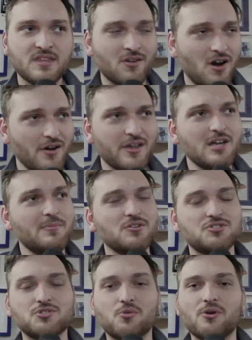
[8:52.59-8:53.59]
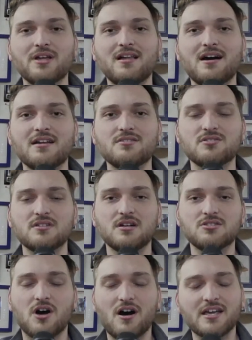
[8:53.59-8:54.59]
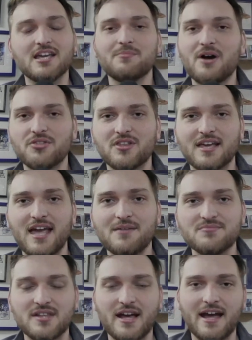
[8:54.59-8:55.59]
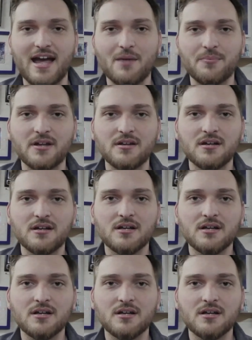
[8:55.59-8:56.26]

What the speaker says: talking about storylines, talking about the games that happen.